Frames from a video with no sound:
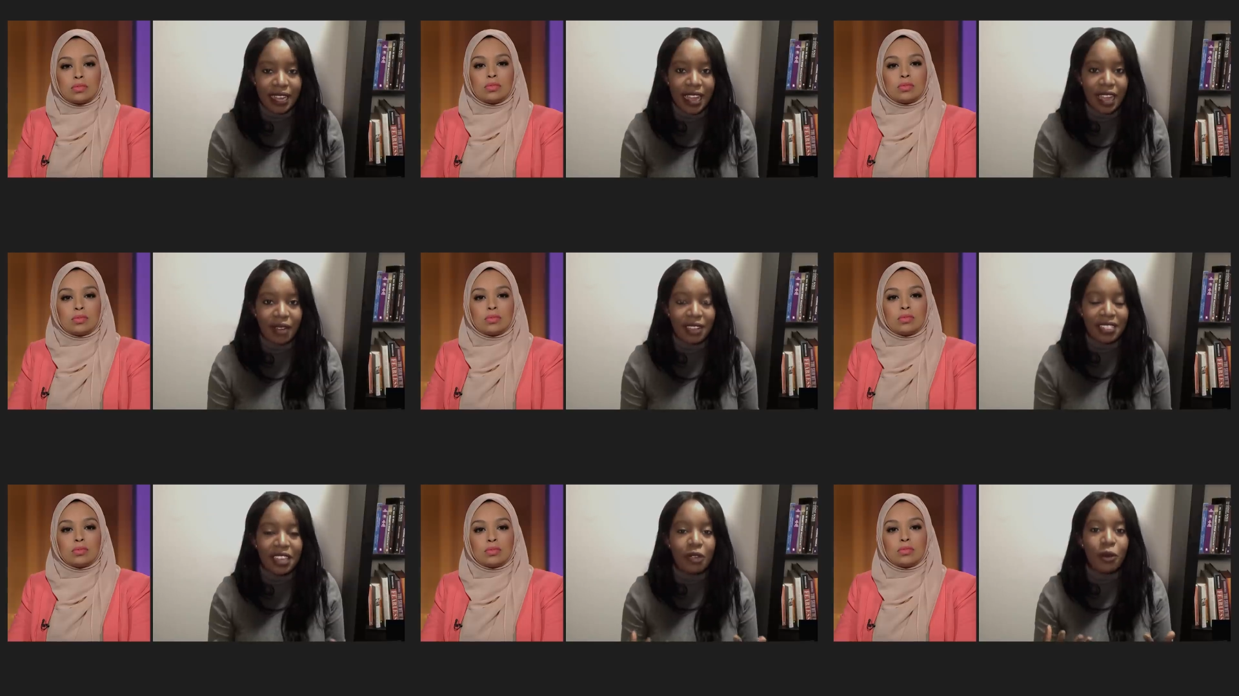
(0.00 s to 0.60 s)
Speaker 1: I
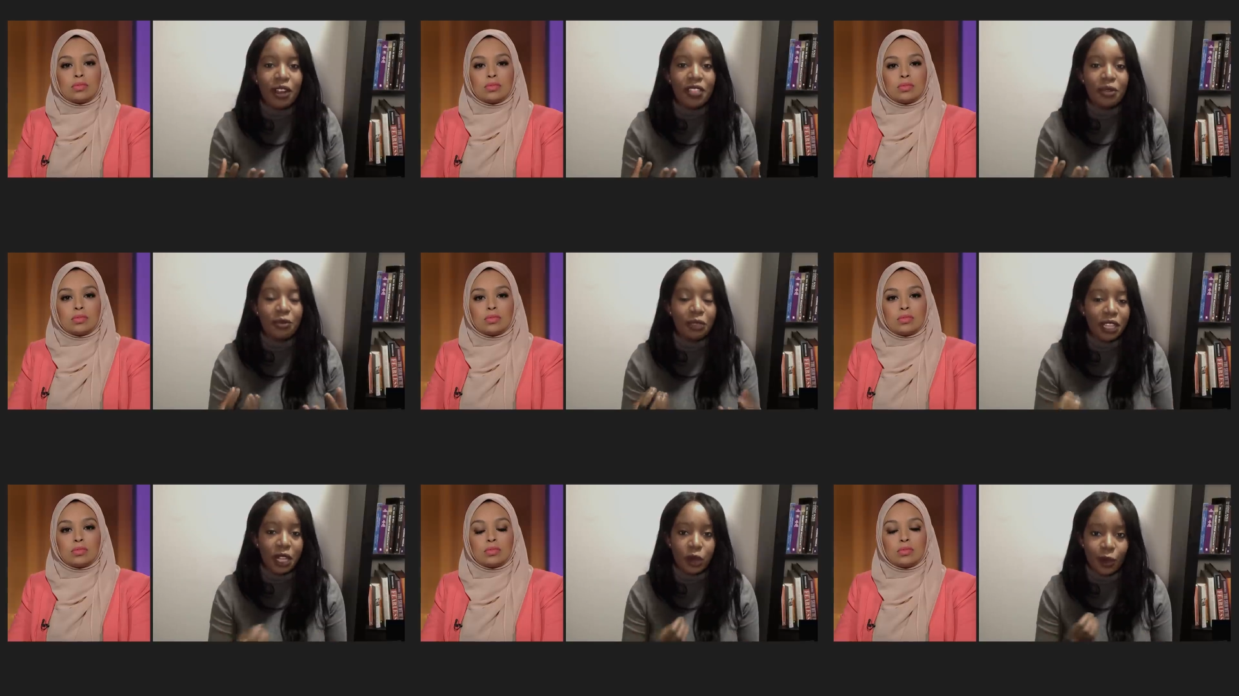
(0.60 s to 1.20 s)
think one of the really
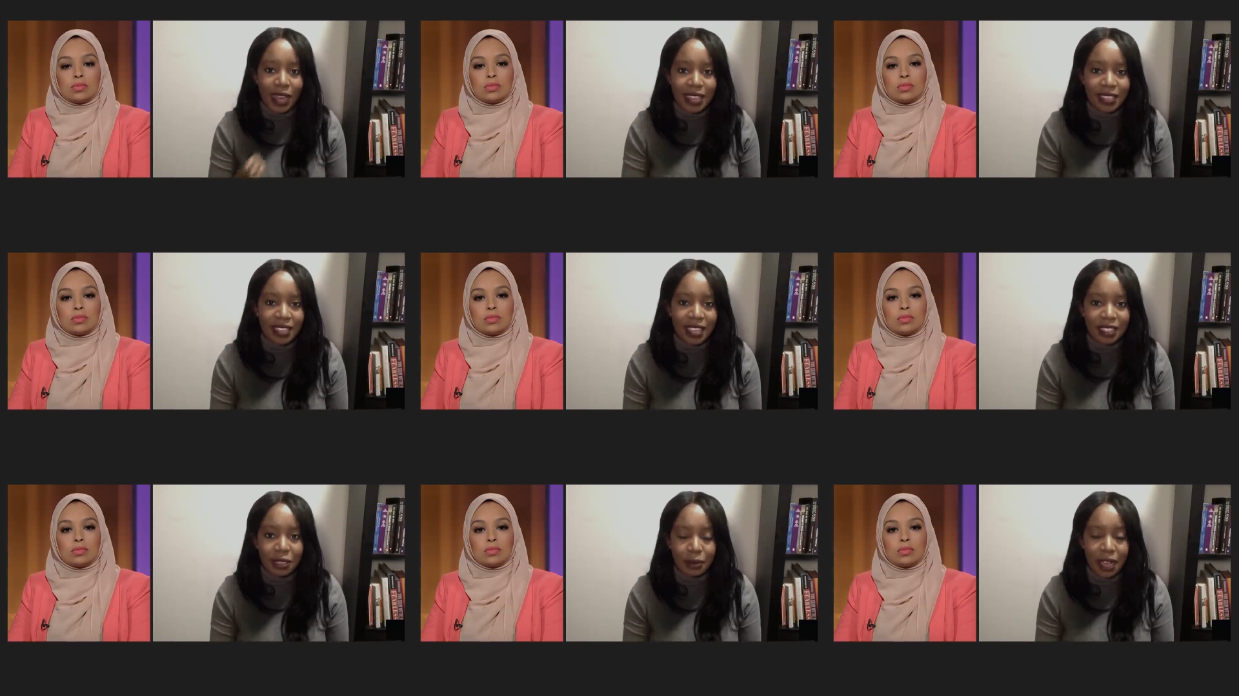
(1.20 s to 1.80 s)
great things
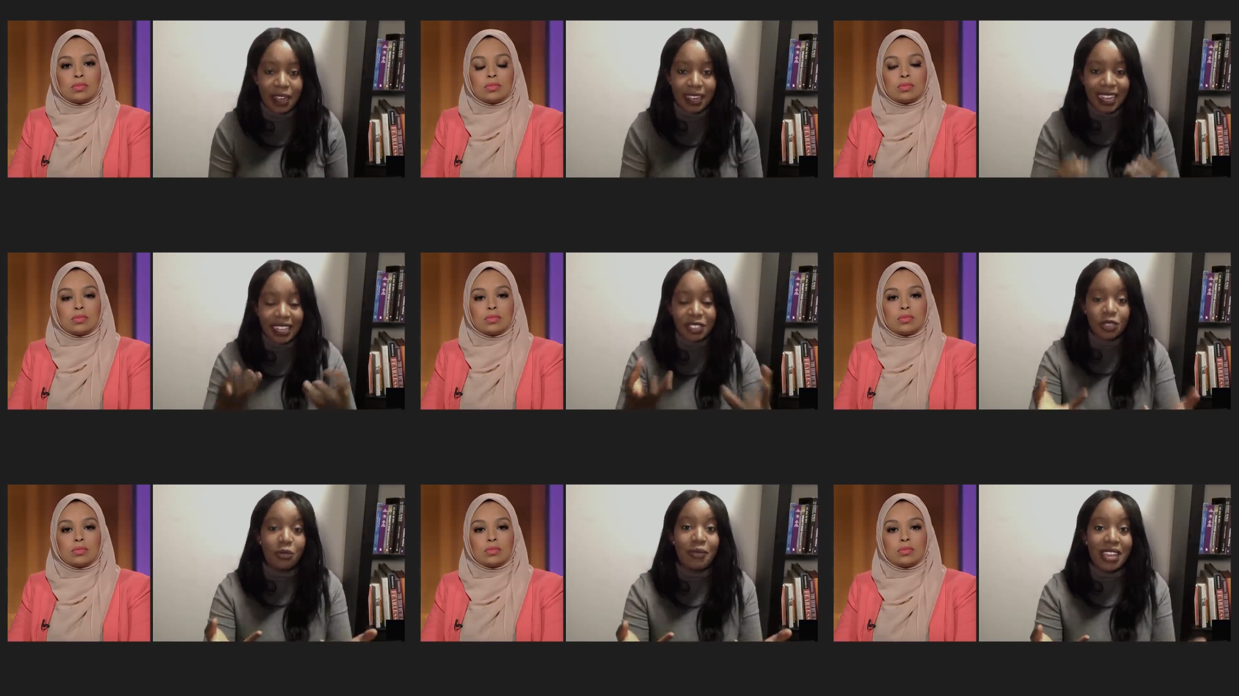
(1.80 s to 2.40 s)
about it, as you
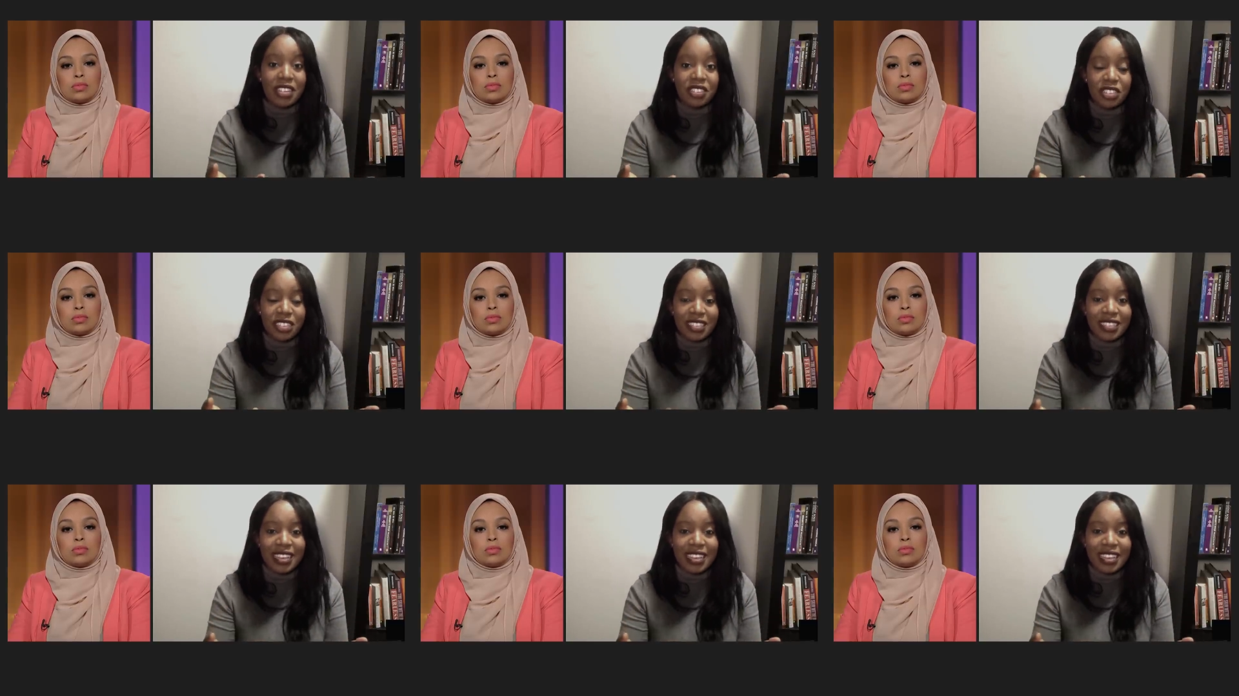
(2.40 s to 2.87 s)
mentioned,